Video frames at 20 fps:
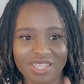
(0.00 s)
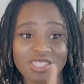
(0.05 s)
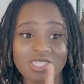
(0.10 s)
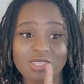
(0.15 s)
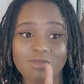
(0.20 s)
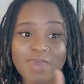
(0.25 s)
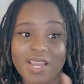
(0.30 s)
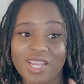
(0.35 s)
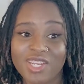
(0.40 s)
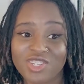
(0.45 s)

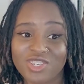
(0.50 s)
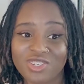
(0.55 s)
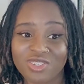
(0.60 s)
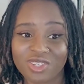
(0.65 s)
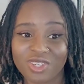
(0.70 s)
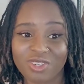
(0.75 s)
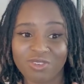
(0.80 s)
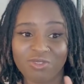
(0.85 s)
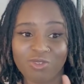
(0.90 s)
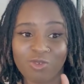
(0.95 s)

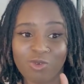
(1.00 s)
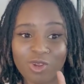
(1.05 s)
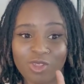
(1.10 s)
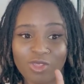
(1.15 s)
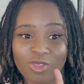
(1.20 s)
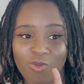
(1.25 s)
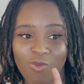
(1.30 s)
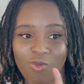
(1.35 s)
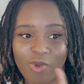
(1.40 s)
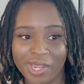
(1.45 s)
especially for
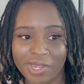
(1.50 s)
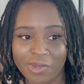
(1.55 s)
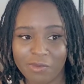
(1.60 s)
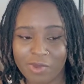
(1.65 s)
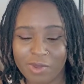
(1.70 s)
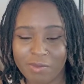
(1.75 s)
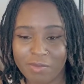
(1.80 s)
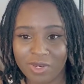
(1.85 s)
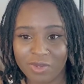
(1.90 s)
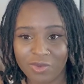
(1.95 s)
the white
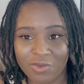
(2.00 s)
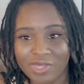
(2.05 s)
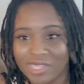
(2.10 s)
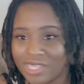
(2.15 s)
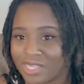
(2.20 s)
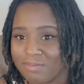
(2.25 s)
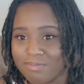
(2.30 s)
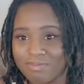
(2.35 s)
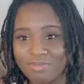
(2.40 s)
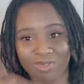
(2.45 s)
women who
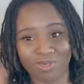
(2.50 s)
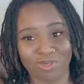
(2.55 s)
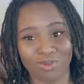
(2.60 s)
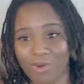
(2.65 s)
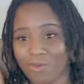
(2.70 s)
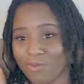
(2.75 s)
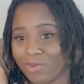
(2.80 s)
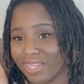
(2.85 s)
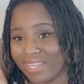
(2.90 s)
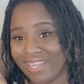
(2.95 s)
keep
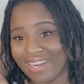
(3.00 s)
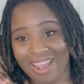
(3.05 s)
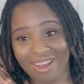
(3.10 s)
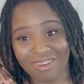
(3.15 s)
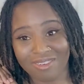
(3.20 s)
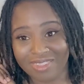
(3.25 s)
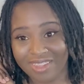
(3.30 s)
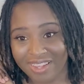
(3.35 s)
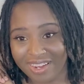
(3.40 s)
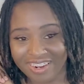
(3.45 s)
throwing it
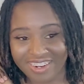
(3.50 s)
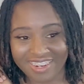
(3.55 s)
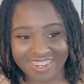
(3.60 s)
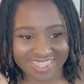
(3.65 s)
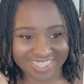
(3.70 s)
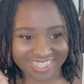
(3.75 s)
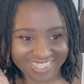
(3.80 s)
out there.